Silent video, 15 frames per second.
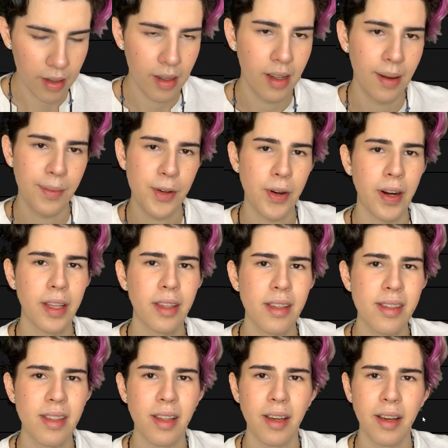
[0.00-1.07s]
I'm trying this
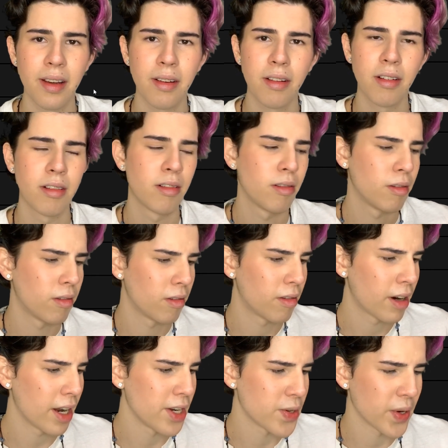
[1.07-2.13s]
thing where
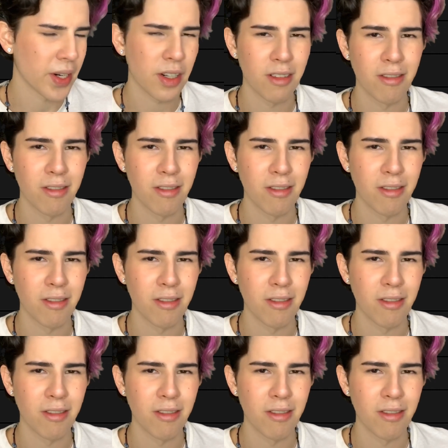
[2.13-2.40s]
I drink on